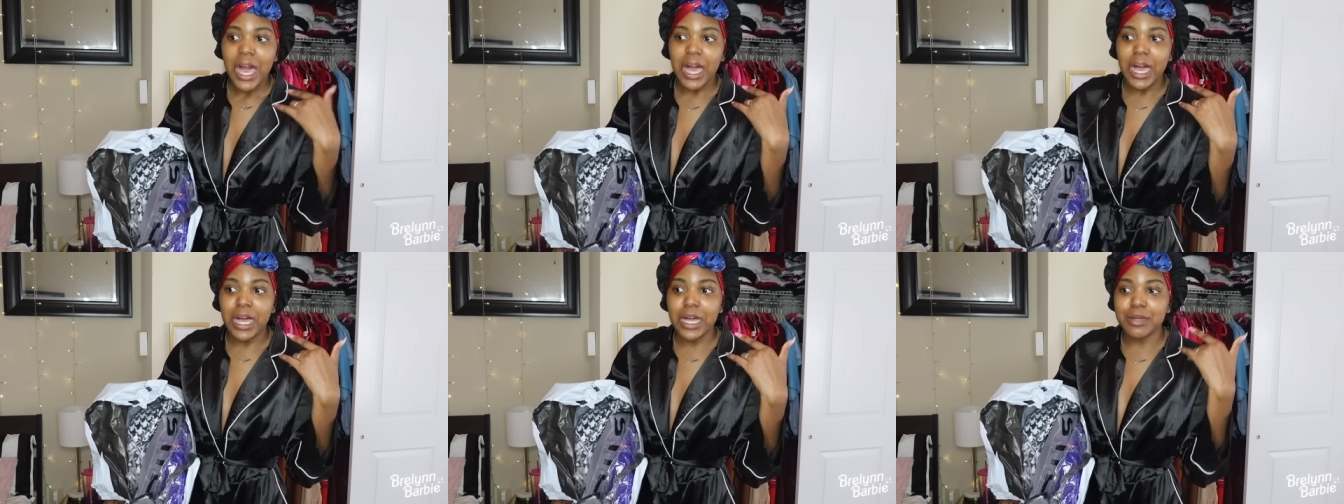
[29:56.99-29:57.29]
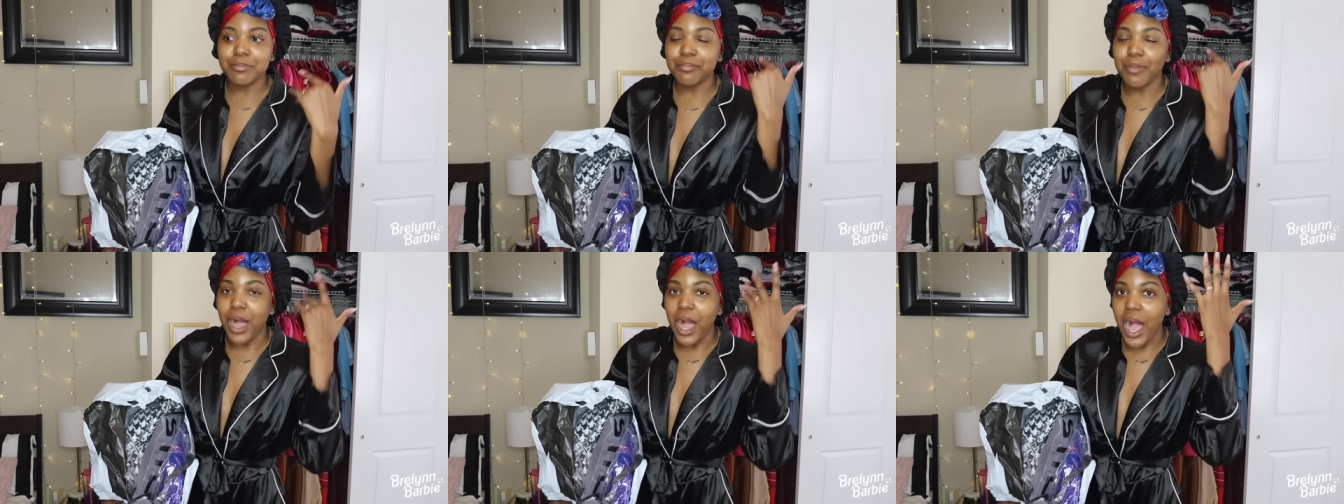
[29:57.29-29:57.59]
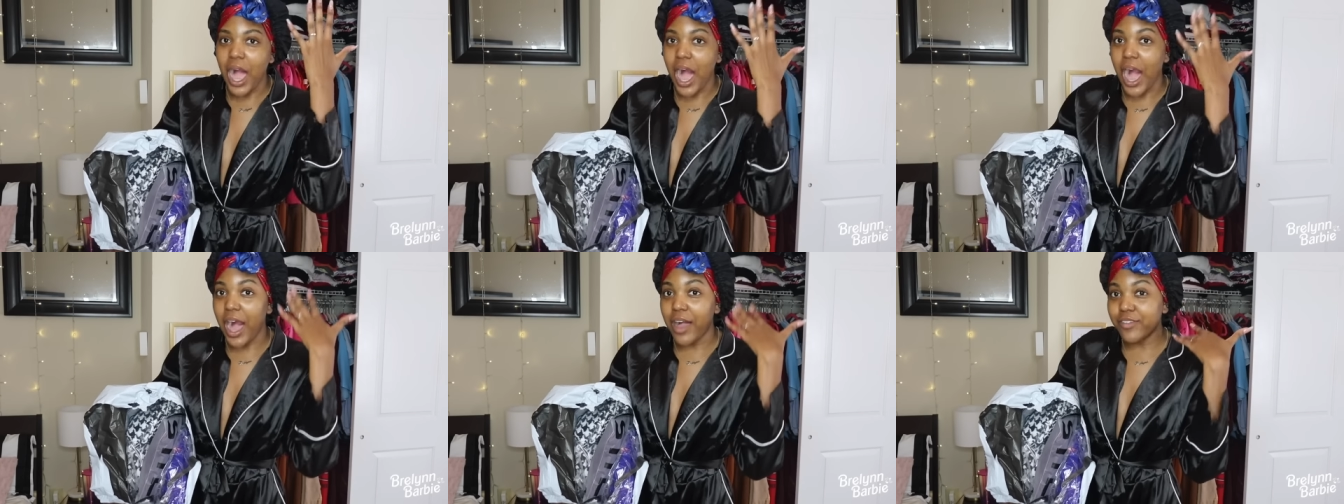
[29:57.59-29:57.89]

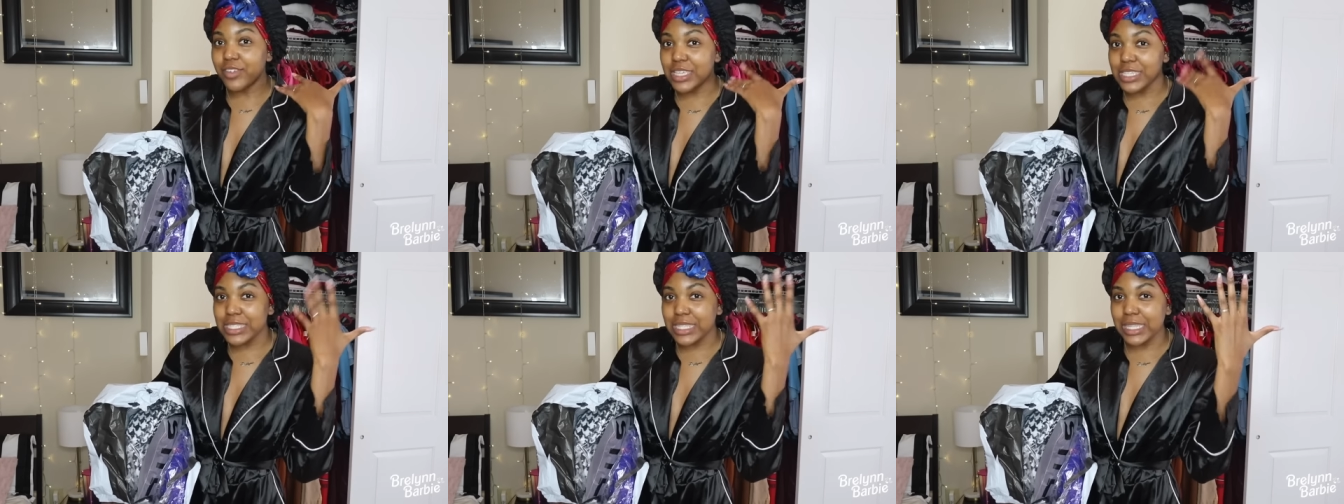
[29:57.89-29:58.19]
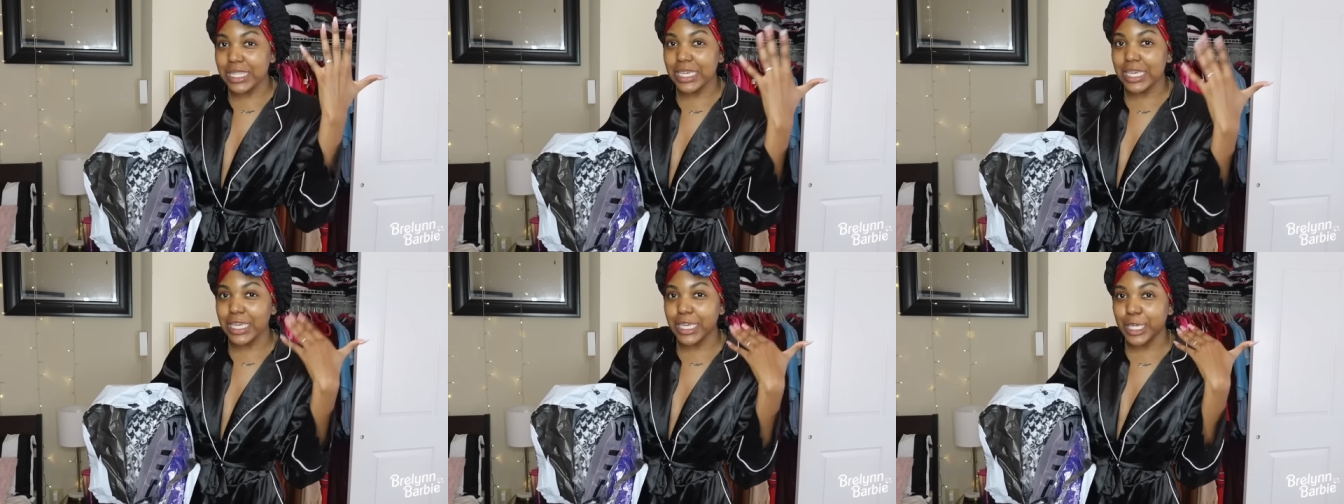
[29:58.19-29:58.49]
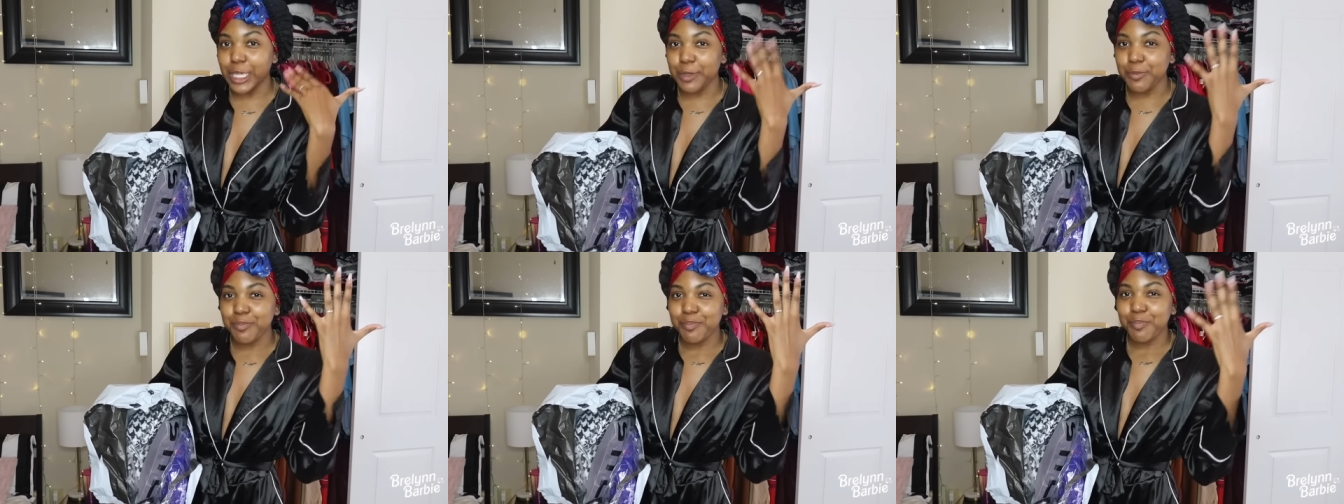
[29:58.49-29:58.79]

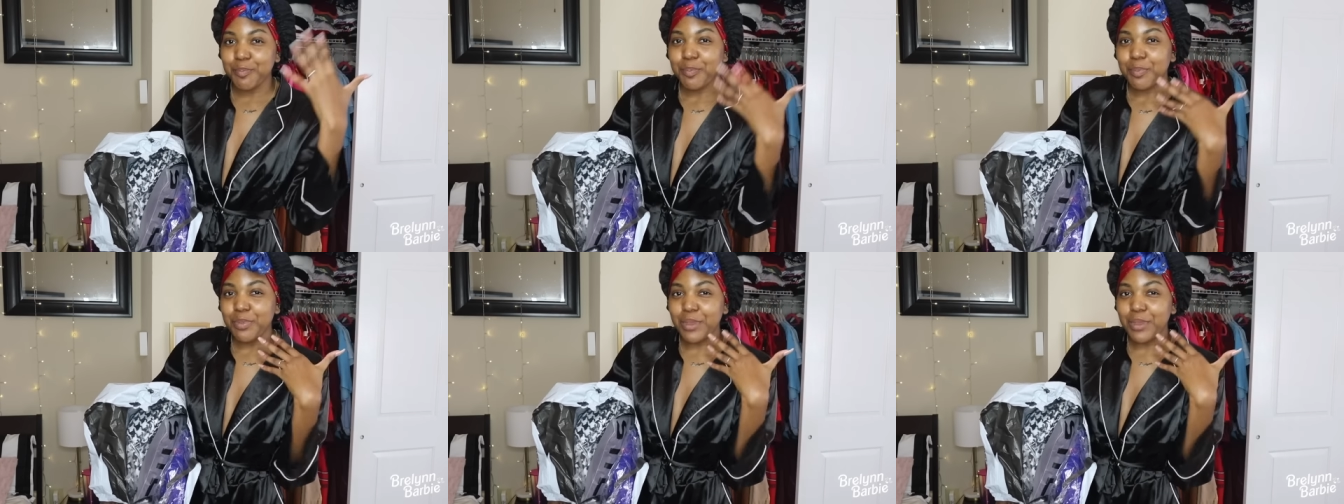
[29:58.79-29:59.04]
Obviously,